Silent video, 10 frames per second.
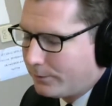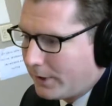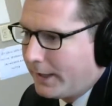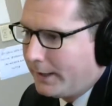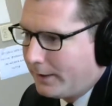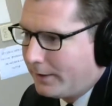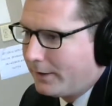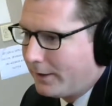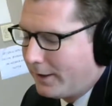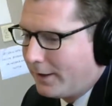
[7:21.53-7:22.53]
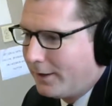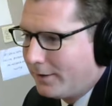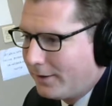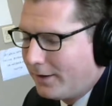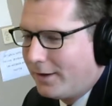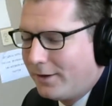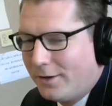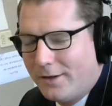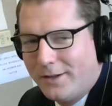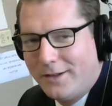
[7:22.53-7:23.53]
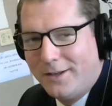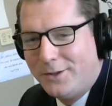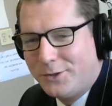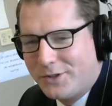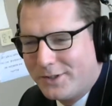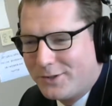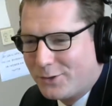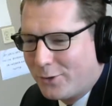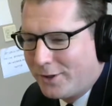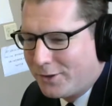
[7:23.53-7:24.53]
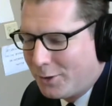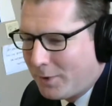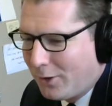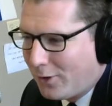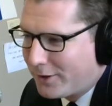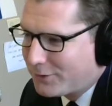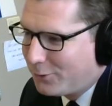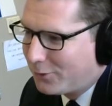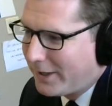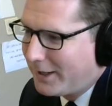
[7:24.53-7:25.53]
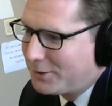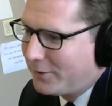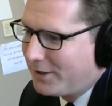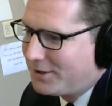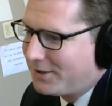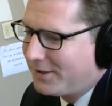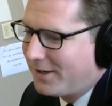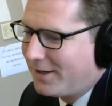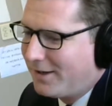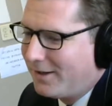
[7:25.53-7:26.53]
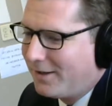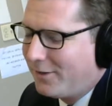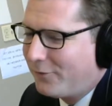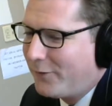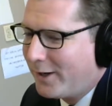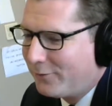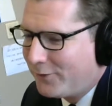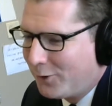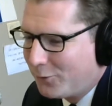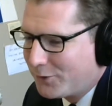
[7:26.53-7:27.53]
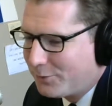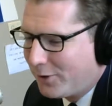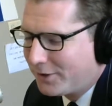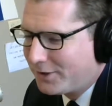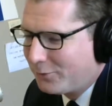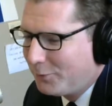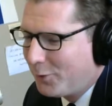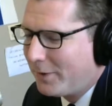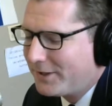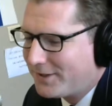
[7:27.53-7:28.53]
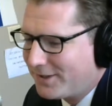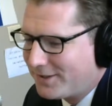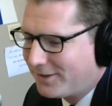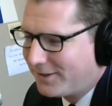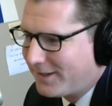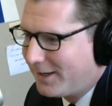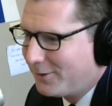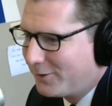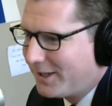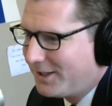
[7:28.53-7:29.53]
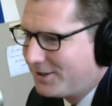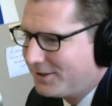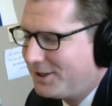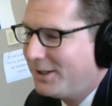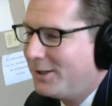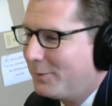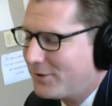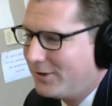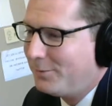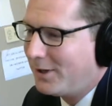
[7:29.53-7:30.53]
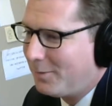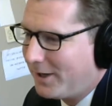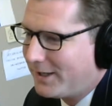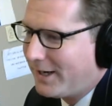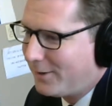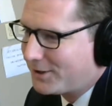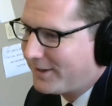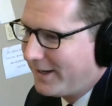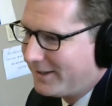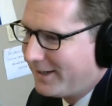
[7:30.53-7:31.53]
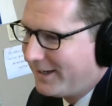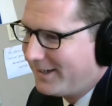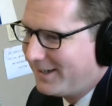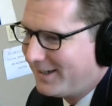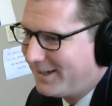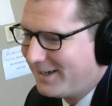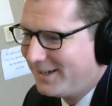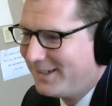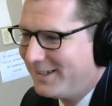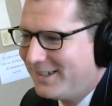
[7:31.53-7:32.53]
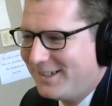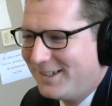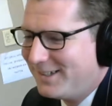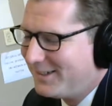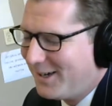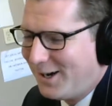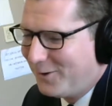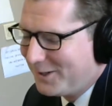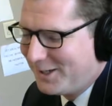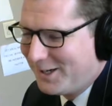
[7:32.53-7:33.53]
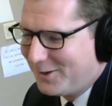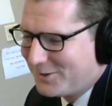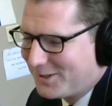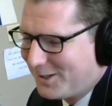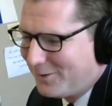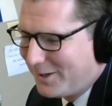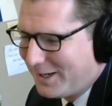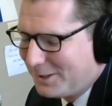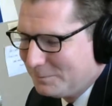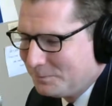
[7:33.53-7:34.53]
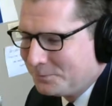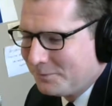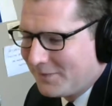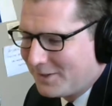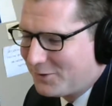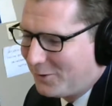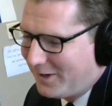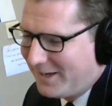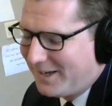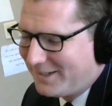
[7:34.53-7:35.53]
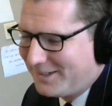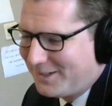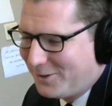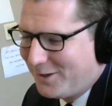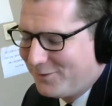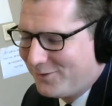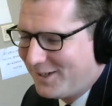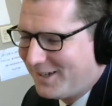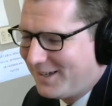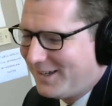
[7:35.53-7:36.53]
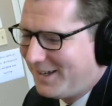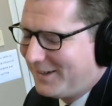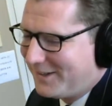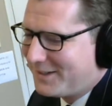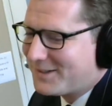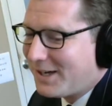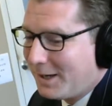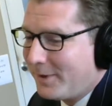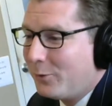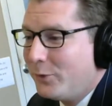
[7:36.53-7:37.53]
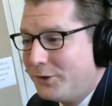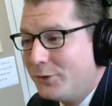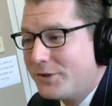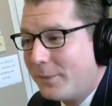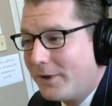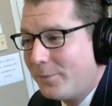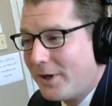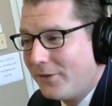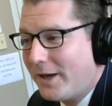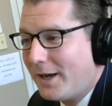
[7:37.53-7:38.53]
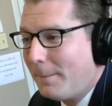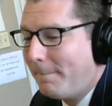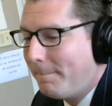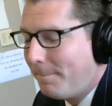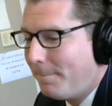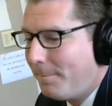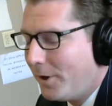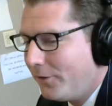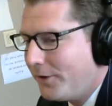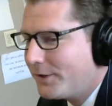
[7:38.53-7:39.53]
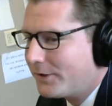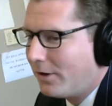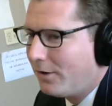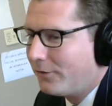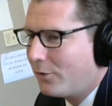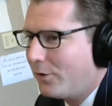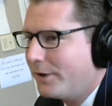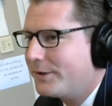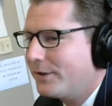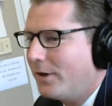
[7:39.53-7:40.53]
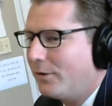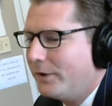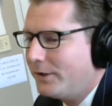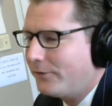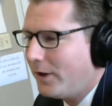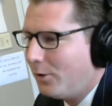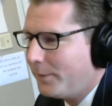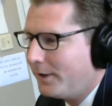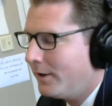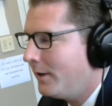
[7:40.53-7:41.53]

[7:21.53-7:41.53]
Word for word: Right. Yeah. Drugs. Uh, interesting story. During my law school graduation, uh, the Fairfield was booked, and we put my sister at that location. She ended up sleeping on my couch that night. Uh, she couldn't stay the night. No, no. So, um, so I, you know, I've I, I think it's time that we do something about that. Right. But this golf course uh, redevelopment